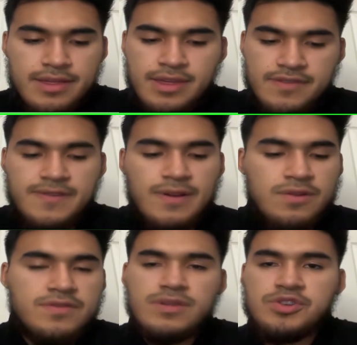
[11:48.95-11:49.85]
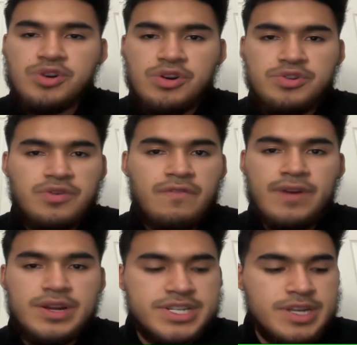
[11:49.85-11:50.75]
The Steelers and the Chargers are
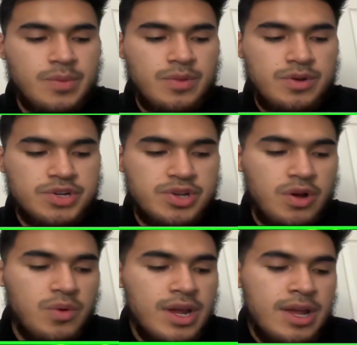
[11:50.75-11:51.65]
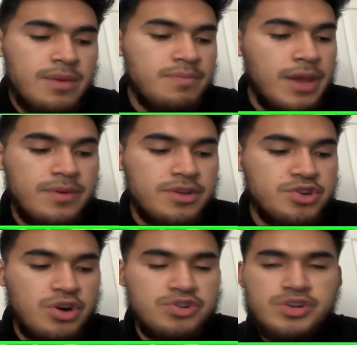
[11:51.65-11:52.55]
very similar, so maybe the
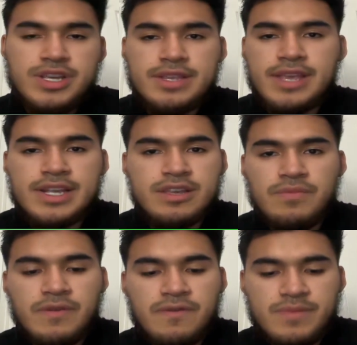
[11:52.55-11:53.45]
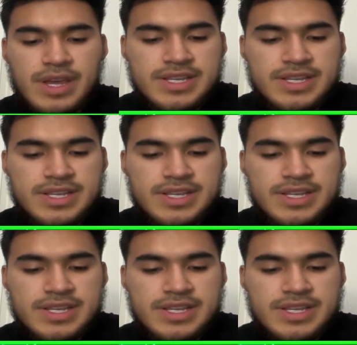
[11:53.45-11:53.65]
Chargers can take something from that